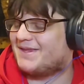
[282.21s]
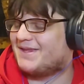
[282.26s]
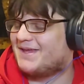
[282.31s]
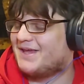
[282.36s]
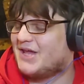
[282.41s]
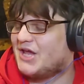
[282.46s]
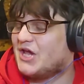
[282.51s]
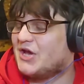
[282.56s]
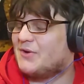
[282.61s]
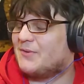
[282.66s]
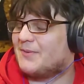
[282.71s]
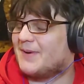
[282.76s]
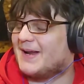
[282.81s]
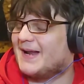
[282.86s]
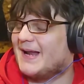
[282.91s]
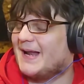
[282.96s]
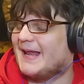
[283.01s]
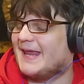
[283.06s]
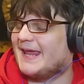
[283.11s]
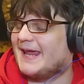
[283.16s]

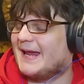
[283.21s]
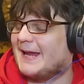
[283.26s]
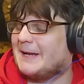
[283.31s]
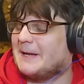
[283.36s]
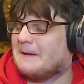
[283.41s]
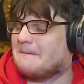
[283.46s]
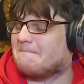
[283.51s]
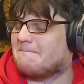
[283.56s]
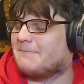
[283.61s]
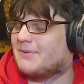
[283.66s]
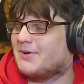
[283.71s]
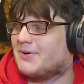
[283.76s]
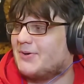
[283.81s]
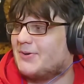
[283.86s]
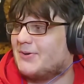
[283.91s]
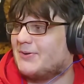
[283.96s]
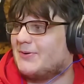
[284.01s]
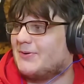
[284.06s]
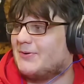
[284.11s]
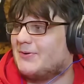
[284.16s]

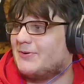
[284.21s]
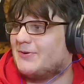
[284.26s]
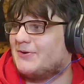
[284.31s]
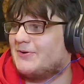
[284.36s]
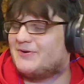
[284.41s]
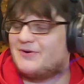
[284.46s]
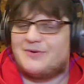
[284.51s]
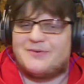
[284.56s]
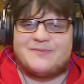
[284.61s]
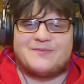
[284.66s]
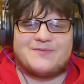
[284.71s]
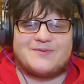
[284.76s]
Relatable,